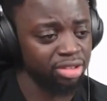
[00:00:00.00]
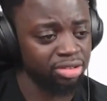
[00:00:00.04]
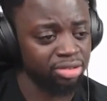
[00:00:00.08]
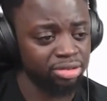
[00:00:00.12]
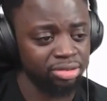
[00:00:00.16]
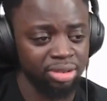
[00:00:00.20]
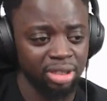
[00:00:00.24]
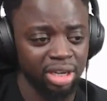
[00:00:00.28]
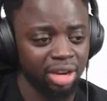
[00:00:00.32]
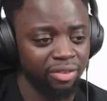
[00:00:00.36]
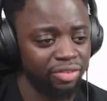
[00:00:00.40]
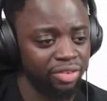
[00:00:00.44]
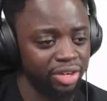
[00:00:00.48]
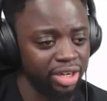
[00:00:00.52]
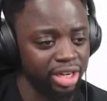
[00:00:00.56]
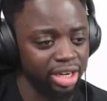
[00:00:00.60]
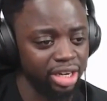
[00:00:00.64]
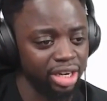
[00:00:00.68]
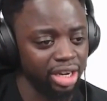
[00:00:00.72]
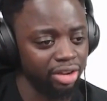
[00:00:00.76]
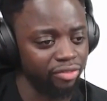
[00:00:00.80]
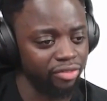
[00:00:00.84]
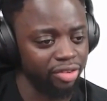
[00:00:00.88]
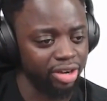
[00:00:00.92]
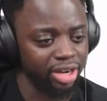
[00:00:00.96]
Loving it,
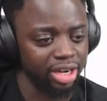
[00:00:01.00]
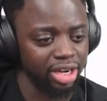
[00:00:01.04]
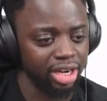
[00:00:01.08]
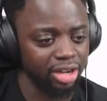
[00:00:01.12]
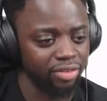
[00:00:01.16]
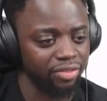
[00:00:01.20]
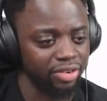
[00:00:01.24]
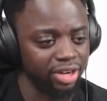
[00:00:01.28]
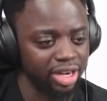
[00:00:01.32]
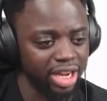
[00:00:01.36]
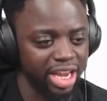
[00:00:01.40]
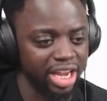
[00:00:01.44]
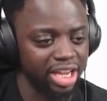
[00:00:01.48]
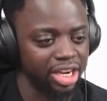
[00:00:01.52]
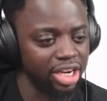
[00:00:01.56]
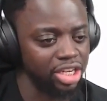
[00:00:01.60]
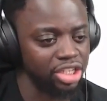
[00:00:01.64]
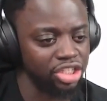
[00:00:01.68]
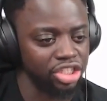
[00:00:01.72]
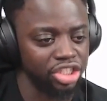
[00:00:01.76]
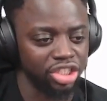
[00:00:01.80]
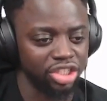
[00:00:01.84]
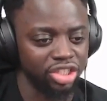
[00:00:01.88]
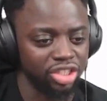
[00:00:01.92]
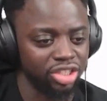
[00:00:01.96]
loving it, loving the
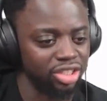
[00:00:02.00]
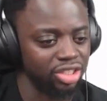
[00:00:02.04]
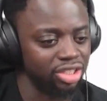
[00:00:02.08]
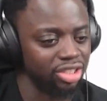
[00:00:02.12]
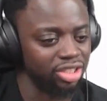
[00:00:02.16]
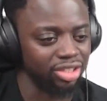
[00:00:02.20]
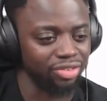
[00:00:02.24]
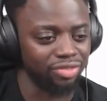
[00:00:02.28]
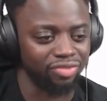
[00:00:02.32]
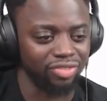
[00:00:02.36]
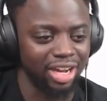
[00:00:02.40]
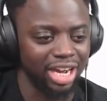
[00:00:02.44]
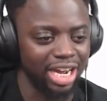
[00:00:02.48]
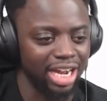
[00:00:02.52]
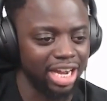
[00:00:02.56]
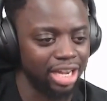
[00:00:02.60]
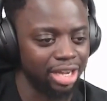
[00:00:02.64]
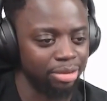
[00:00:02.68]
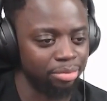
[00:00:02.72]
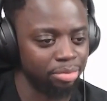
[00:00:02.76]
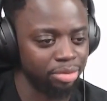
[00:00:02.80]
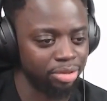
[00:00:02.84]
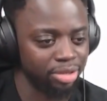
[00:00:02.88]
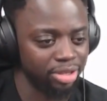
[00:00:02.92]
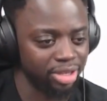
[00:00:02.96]
energy, the
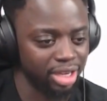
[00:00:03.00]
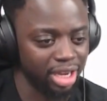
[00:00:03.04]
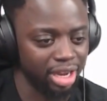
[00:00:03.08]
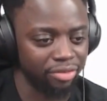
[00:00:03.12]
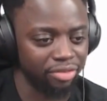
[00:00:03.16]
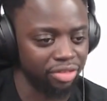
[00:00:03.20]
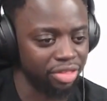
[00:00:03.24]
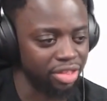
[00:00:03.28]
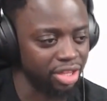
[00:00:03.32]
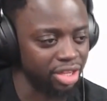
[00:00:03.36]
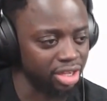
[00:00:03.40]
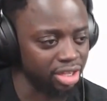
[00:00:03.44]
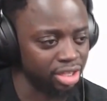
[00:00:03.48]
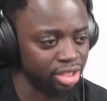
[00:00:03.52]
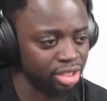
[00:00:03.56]
vibe, everything.